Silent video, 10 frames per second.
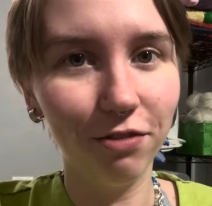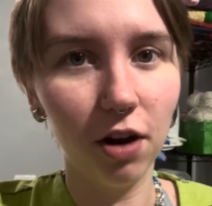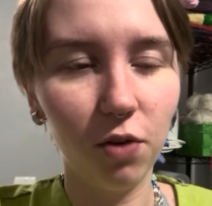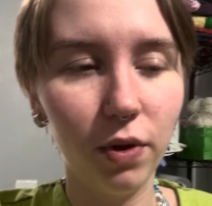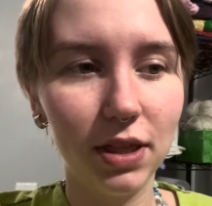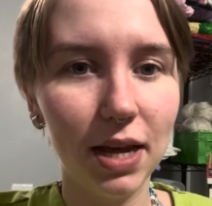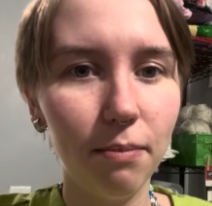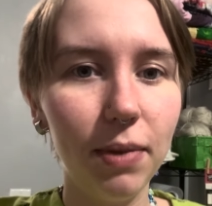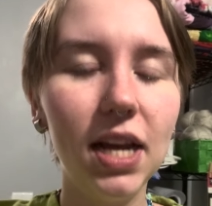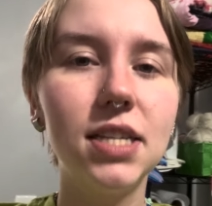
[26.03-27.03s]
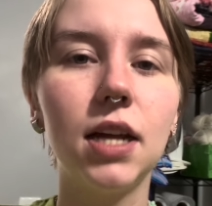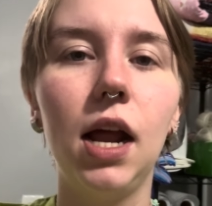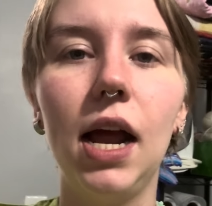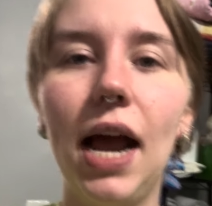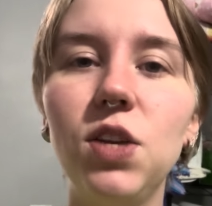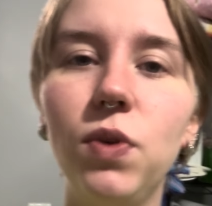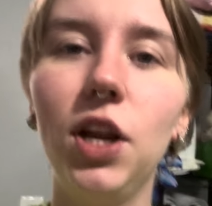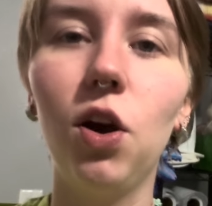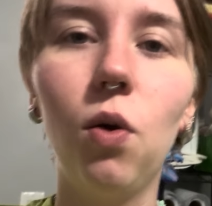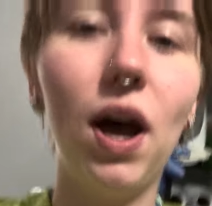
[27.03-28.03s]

rug with them, because as we know,